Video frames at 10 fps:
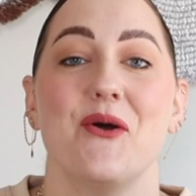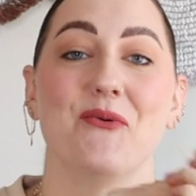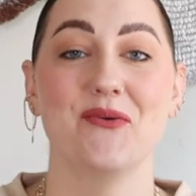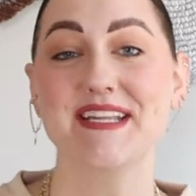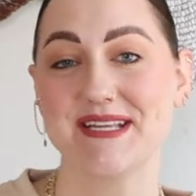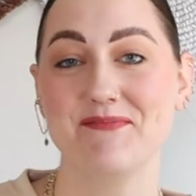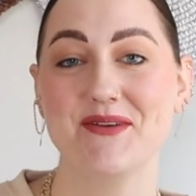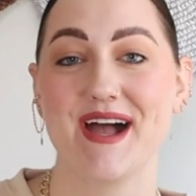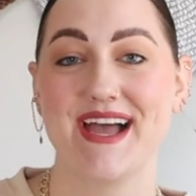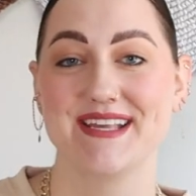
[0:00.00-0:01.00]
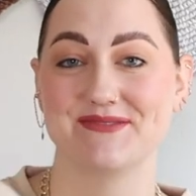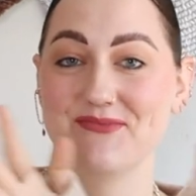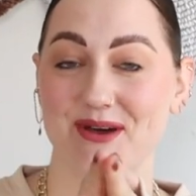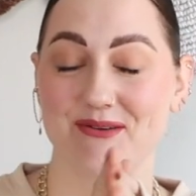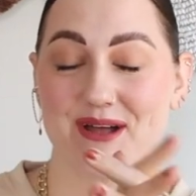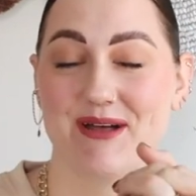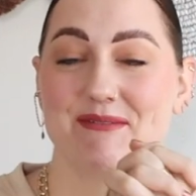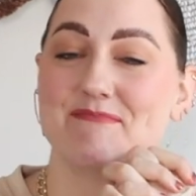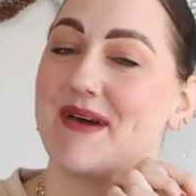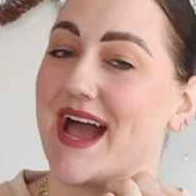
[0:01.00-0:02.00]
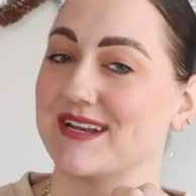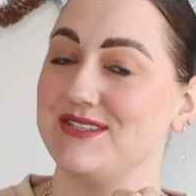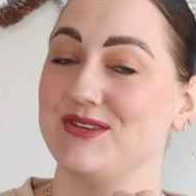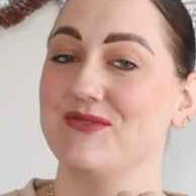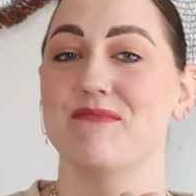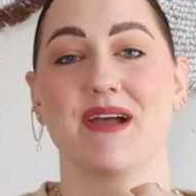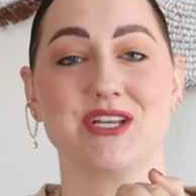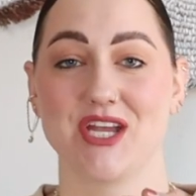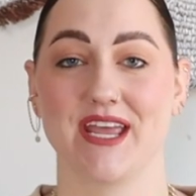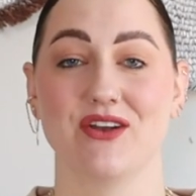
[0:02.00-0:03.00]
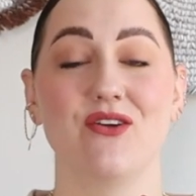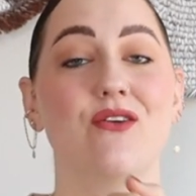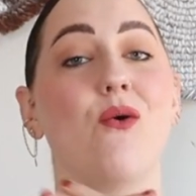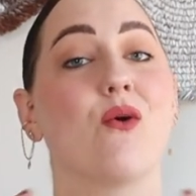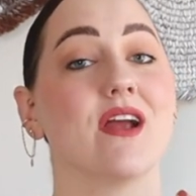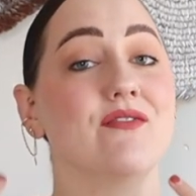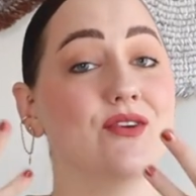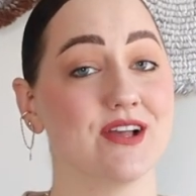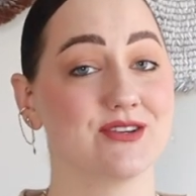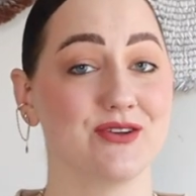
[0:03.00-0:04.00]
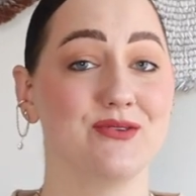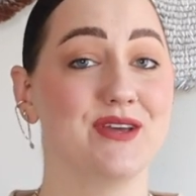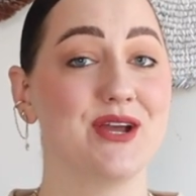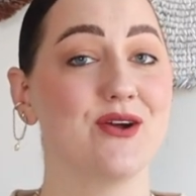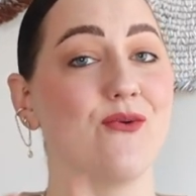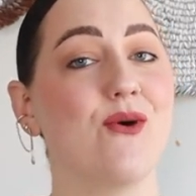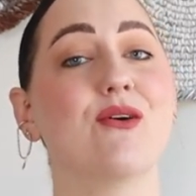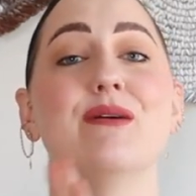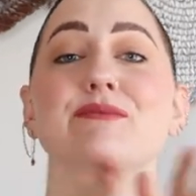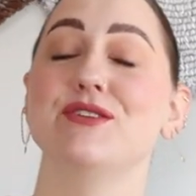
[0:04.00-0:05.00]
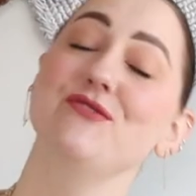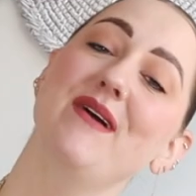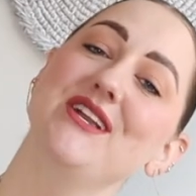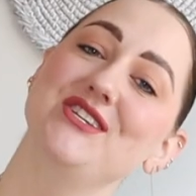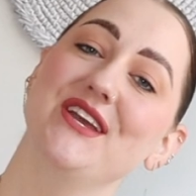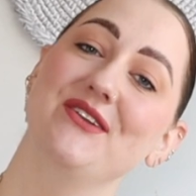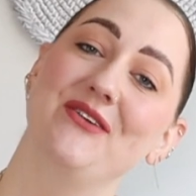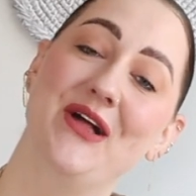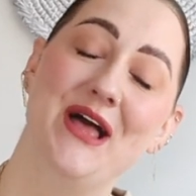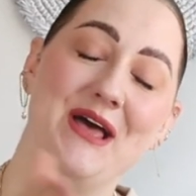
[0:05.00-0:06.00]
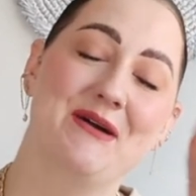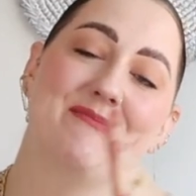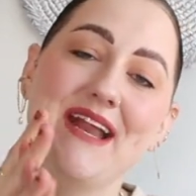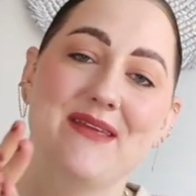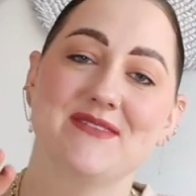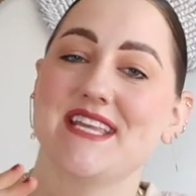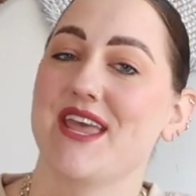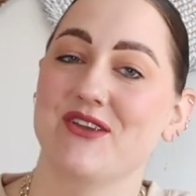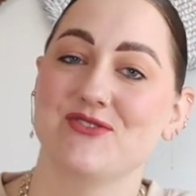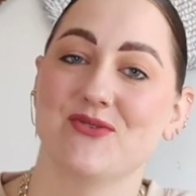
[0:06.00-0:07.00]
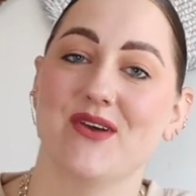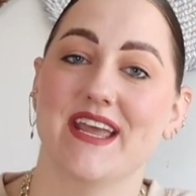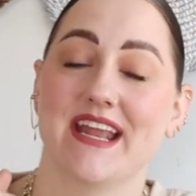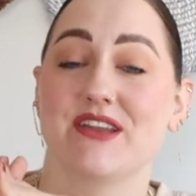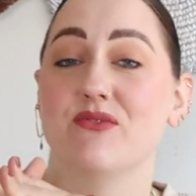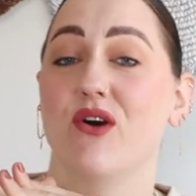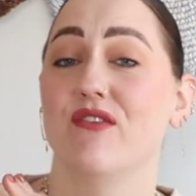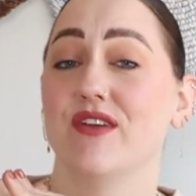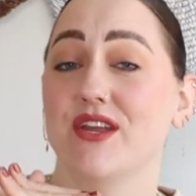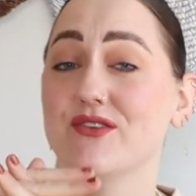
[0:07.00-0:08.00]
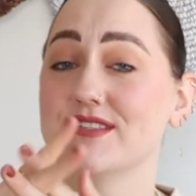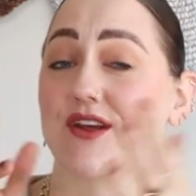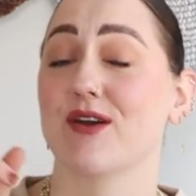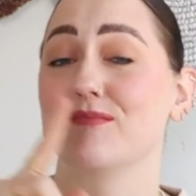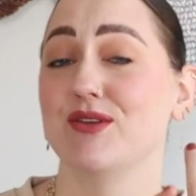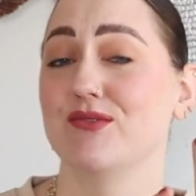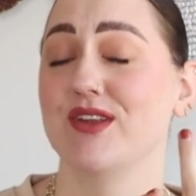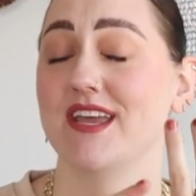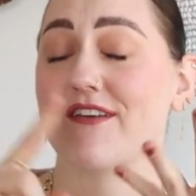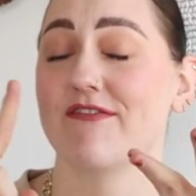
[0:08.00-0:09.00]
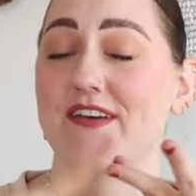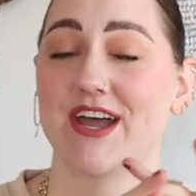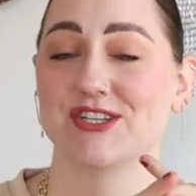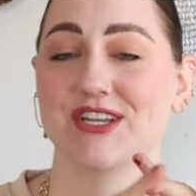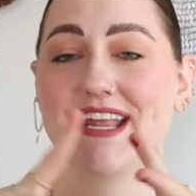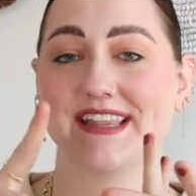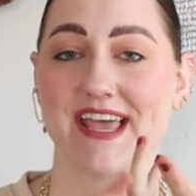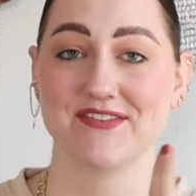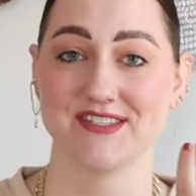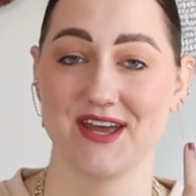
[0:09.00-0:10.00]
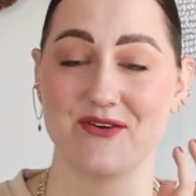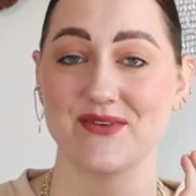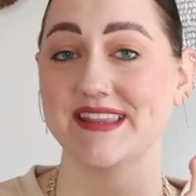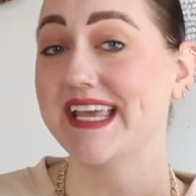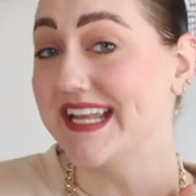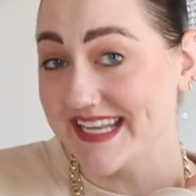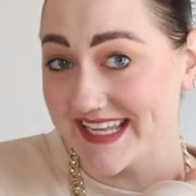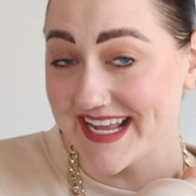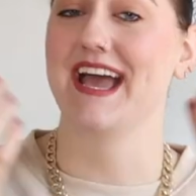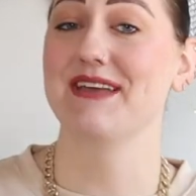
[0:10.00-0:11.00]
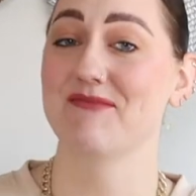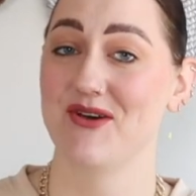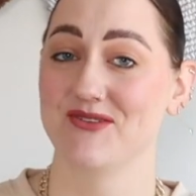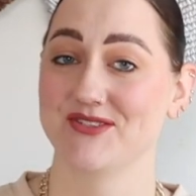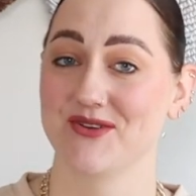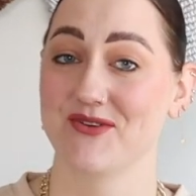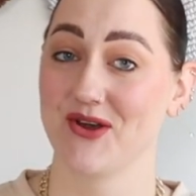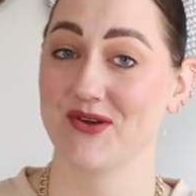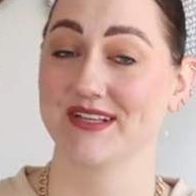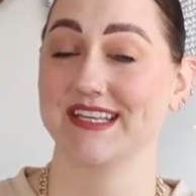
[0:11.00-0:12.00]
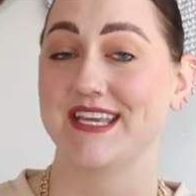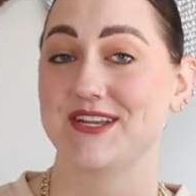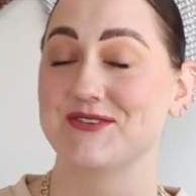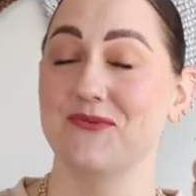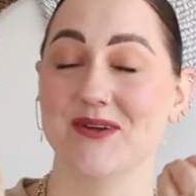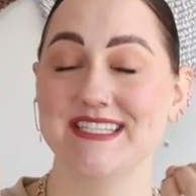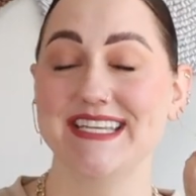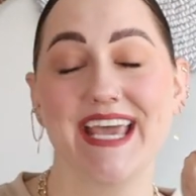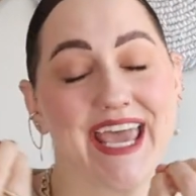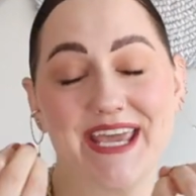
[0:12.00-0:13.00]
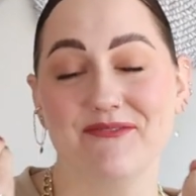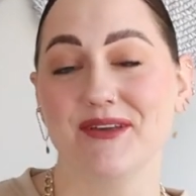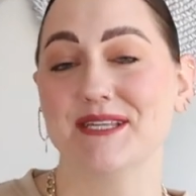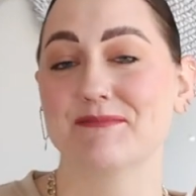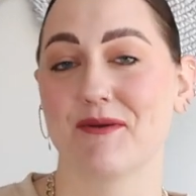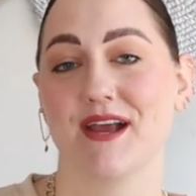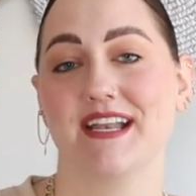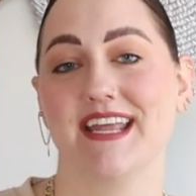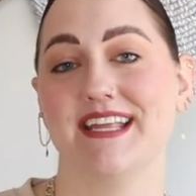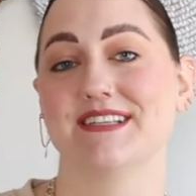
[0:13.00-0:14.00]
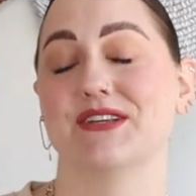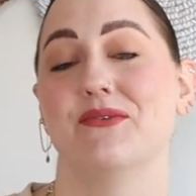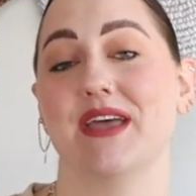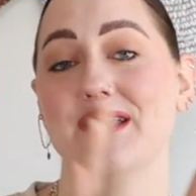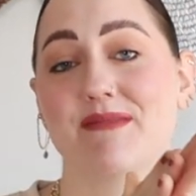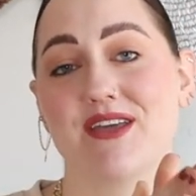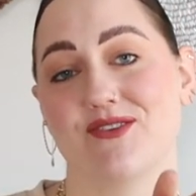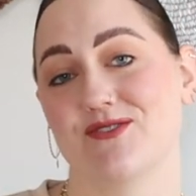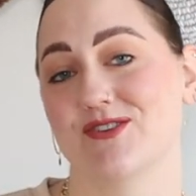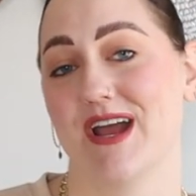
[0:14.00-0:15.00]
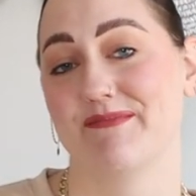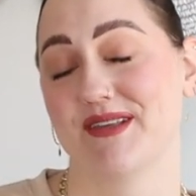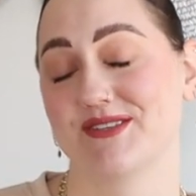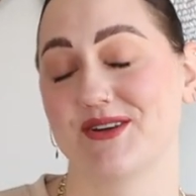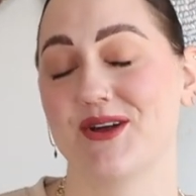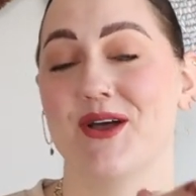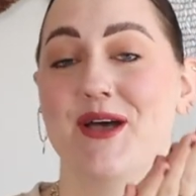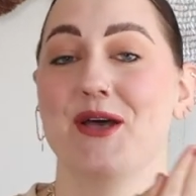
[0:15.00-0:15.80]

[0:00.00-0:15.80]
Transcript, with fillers: Well, what is up you guys? Welcome back to my channel, or if you guys are new here, welcome to my channel. My name is Hannah Joy and I do all videos that are beauty, fashion, and lifestyle related. I am also currently 28 weeks pregnant, so in my third trimester,